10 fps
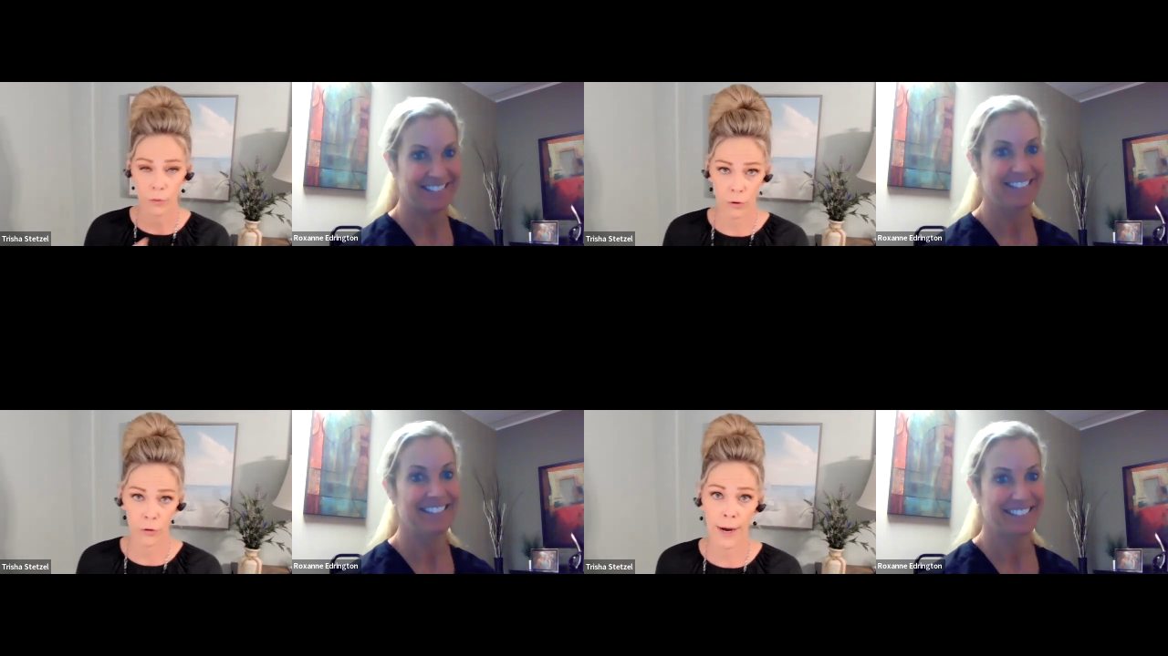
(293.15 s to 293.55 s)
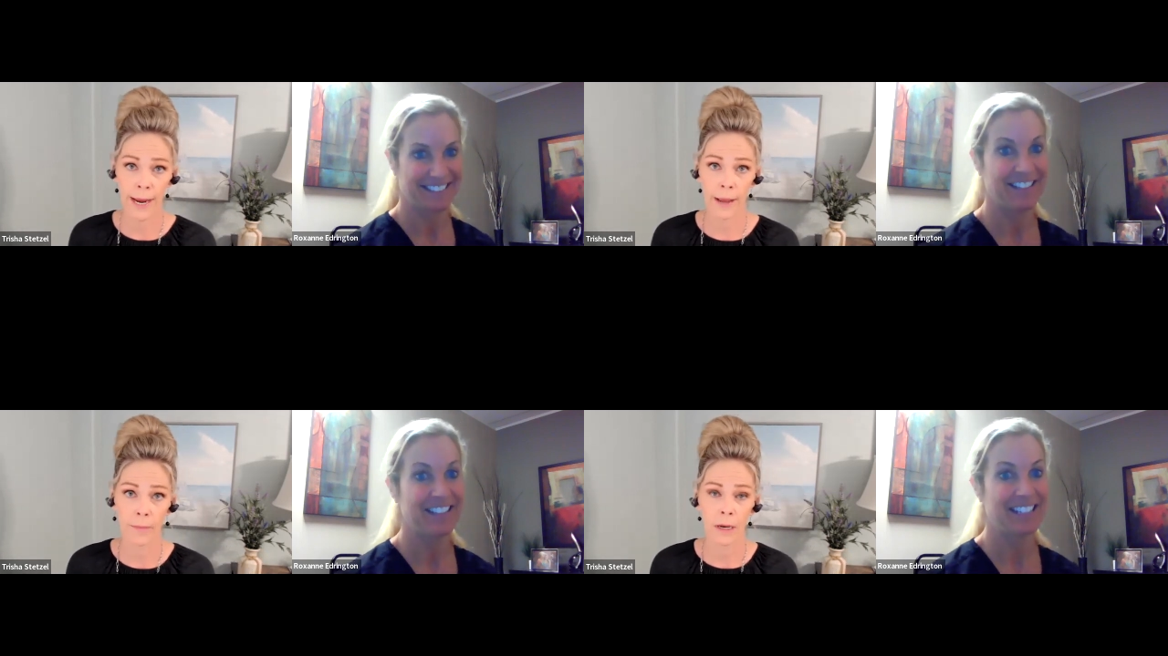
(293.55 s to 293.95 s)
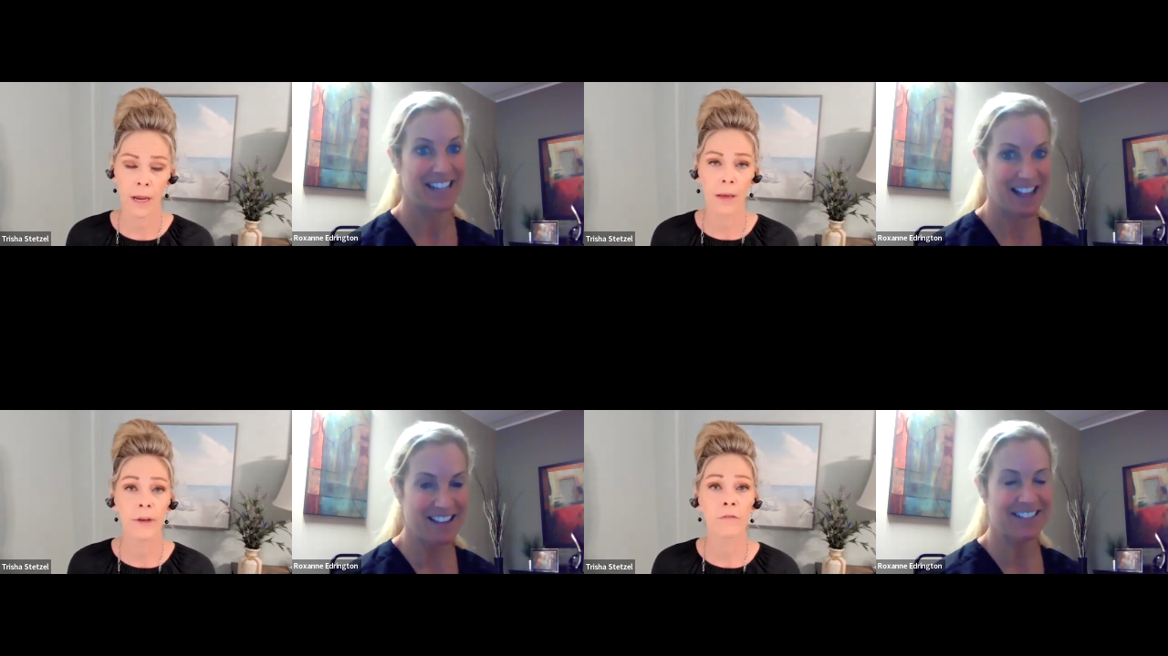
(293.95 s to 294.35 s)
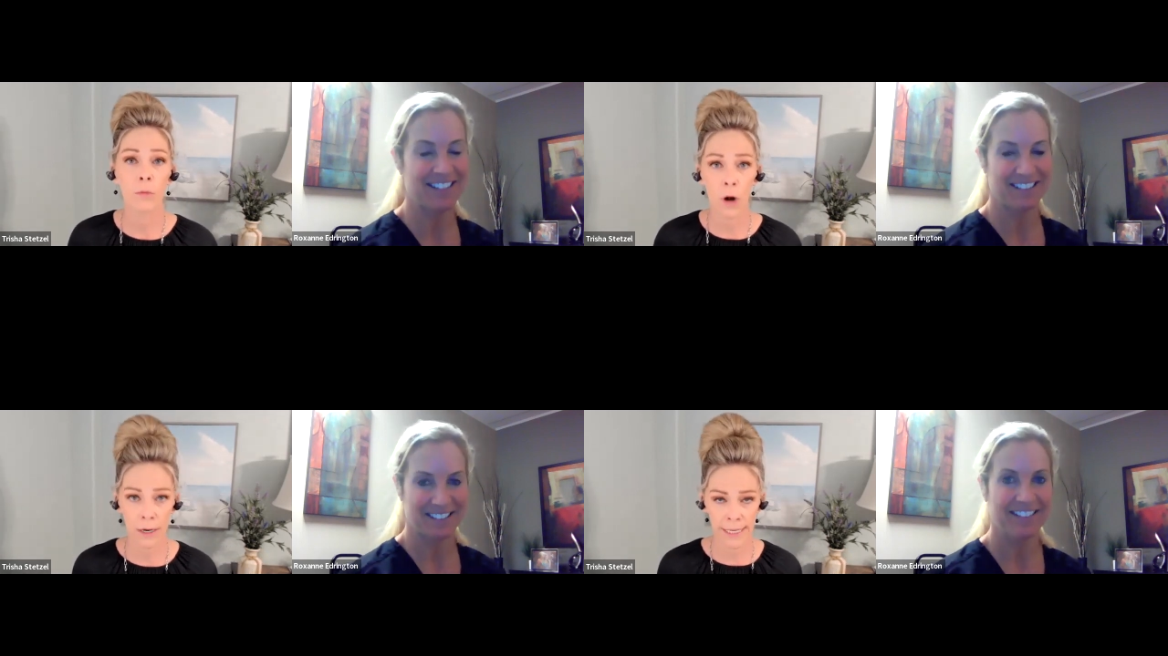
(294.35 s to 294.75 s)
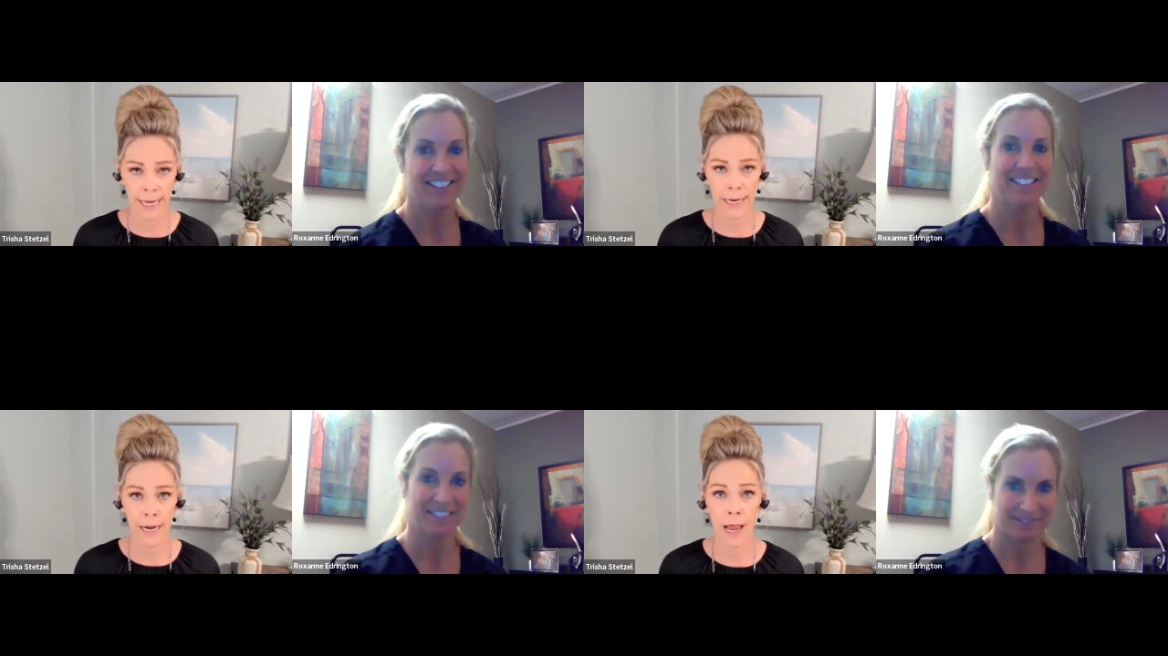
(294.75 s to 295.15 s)
Speaker 1: program coming from
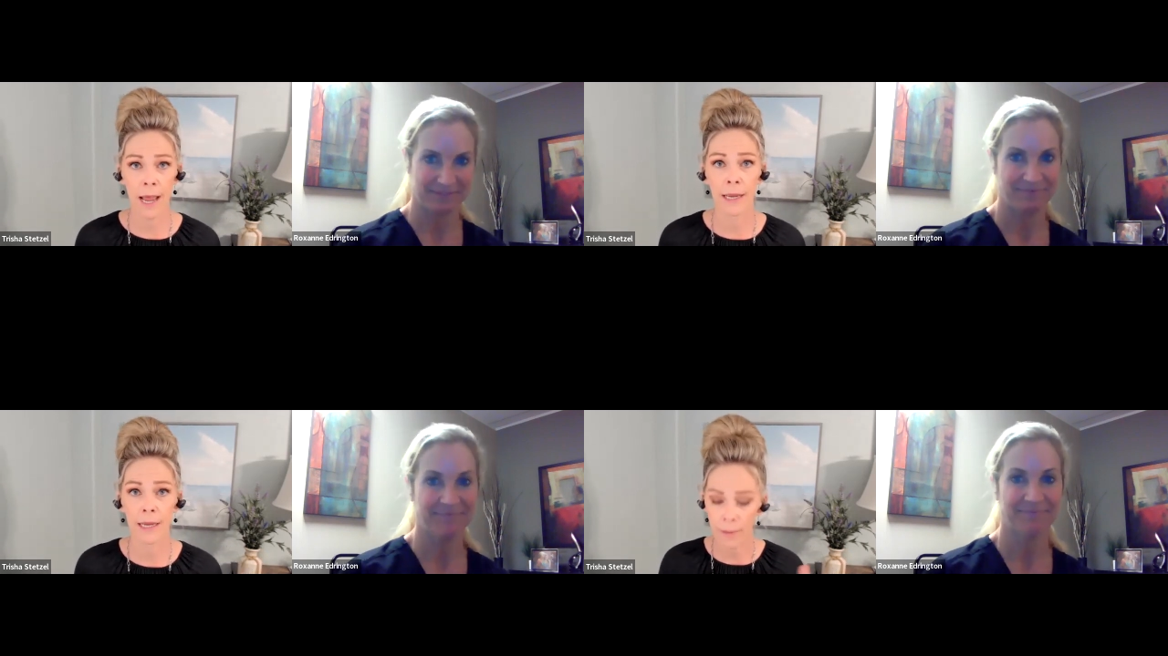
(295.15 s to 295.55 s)
Roxanne and I,